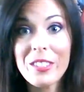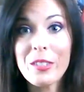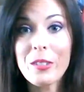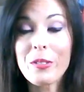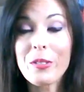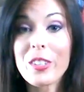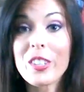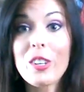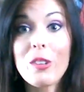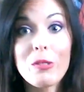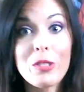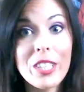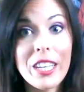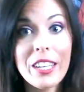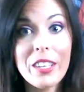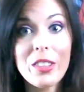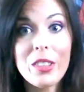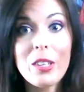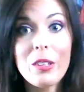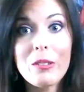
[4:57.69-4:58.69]
so go
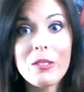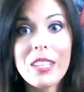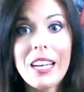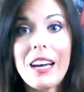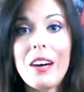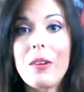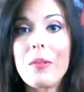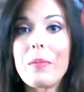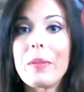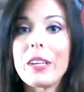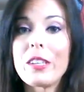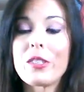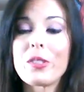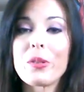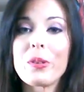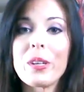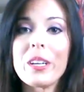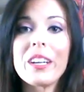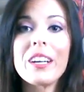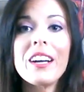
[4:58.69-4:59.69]
check those out. Make
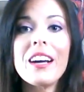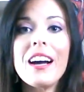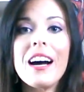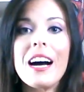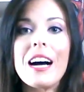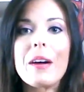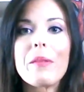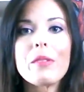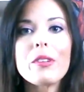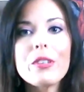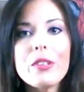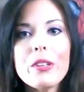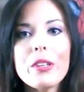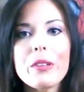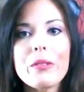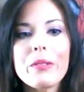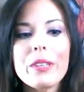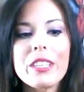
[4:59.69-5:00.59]
sure you do your